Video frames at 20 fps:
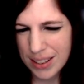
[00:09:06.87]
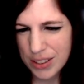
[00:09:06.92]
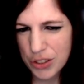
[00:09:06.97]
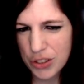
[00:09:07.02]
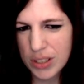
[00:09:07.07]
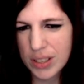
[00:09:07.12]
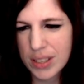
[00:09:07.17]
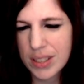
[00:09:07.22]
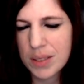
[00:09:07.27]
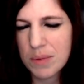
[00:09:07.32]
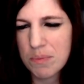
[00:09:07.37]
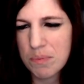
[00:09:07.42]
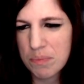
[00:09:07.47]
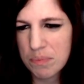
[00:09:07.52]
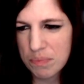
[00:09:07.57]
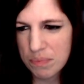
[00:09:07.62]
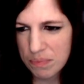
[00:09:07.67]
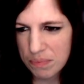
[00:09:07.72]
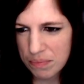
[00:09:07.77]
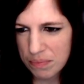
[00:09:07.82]
just,
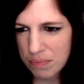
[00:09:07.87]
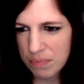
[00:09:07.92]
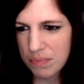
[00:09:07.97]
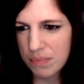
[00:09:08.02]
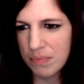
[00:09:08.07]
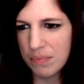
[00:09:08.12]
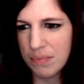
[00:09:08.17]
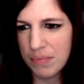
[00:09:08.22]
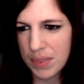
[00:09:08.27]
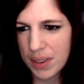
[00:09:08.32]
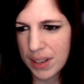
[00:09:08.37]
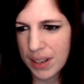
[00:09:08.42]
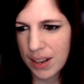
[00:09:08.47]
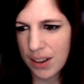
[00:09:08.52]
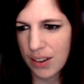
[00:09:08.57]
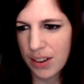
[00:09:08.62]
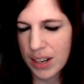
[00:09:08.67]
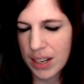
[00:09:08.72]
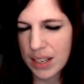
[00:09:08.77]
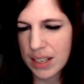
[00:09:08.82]

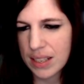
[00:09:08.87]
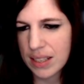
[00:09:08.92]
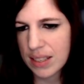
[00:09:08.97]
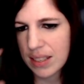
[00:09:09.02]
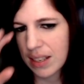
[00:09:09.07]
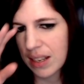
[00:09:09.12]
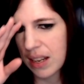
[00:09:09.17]
here it is.